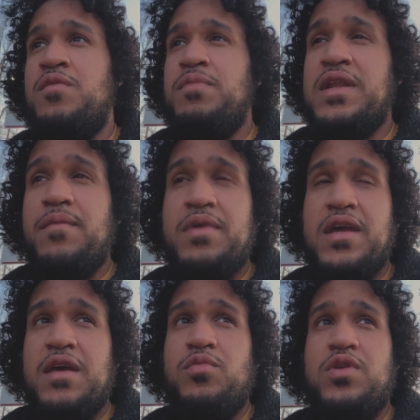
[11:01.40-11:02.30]
not being
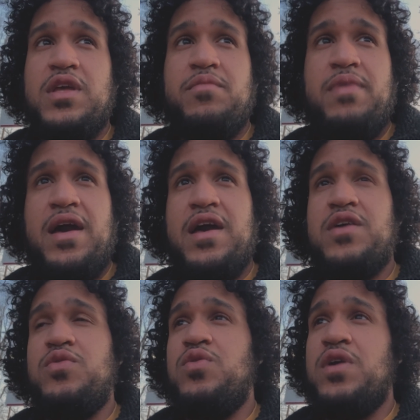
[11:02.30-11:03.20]
able to get back
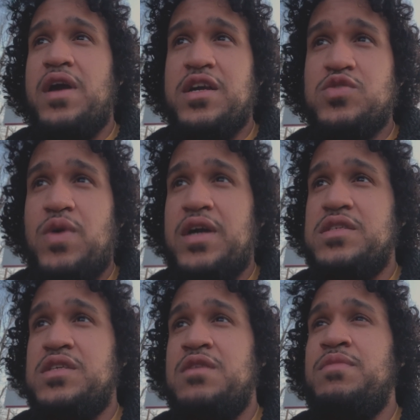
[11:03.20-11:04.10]
or X, Y, and Z,
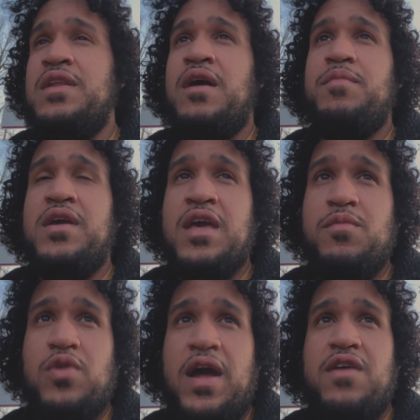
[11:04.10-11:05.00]
me not being able to
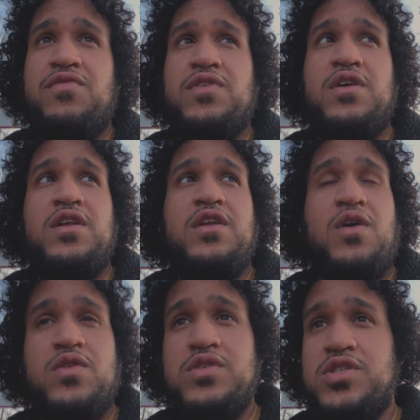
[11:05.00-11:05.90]
have fun and all
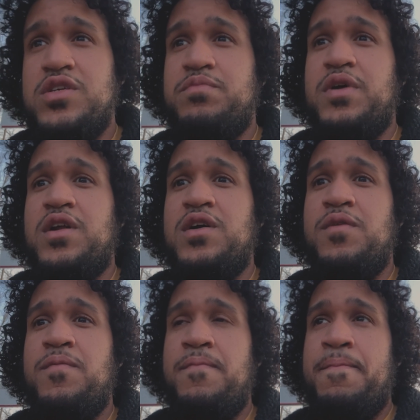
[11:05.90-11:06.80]
this shit. But um,
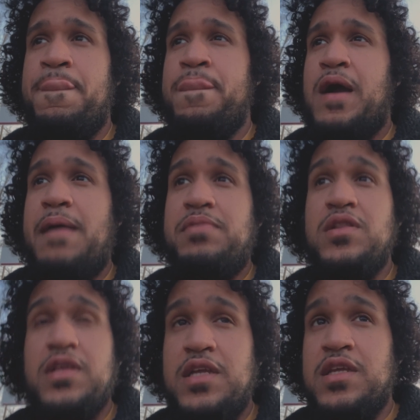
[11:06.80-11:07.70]
I've been
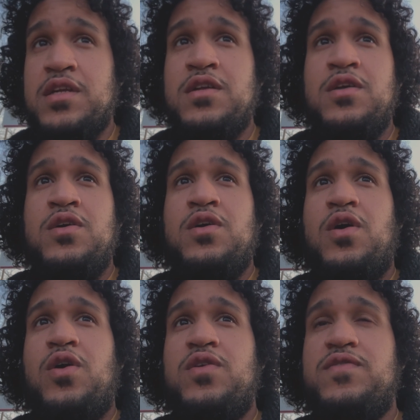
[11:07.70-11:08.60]
leaning
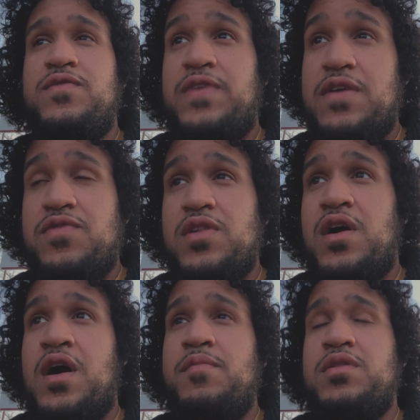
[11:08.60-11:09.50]
on faith a lot.
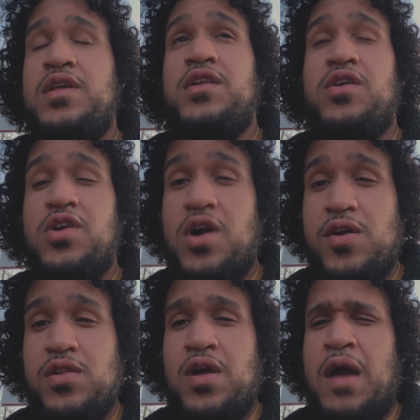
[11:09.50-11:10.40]
I've been leaning on God a
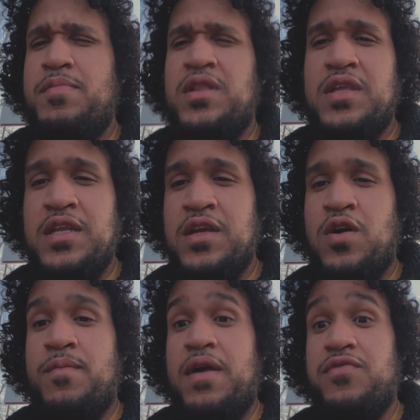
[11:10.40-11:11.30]
lot. I've been leaning on
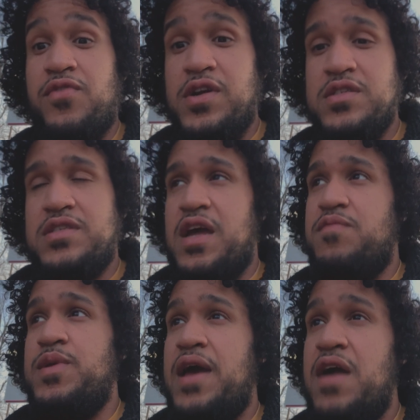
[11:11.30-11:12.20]
my friends that I've been
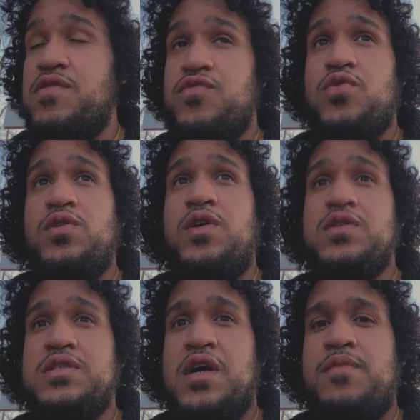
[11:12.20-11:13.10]
having for a long
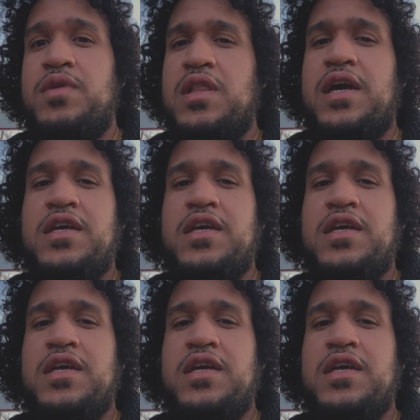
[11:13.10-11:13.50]
time. And like,